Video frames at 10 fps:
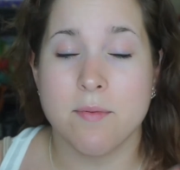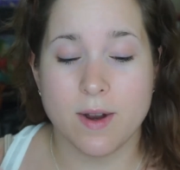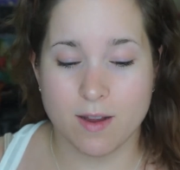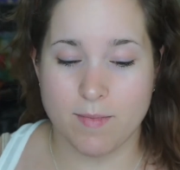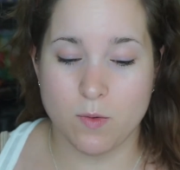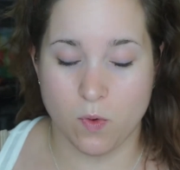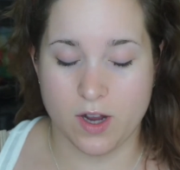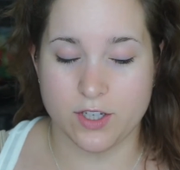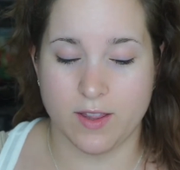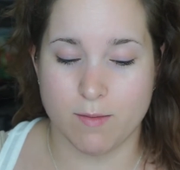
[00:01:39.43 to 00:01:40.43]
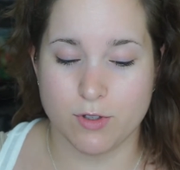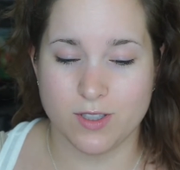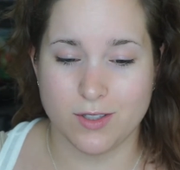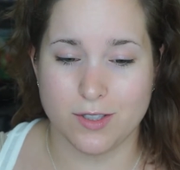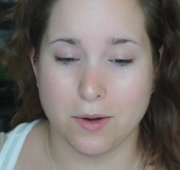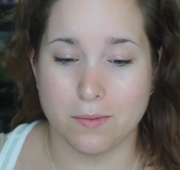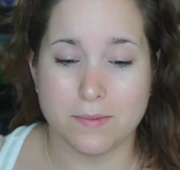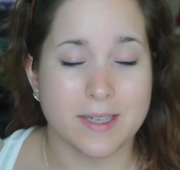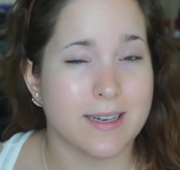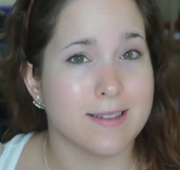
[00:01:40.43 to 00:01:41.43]
I recommend washing them so you
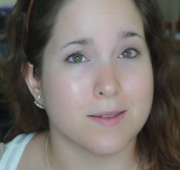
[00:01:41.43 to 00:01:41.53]
don't get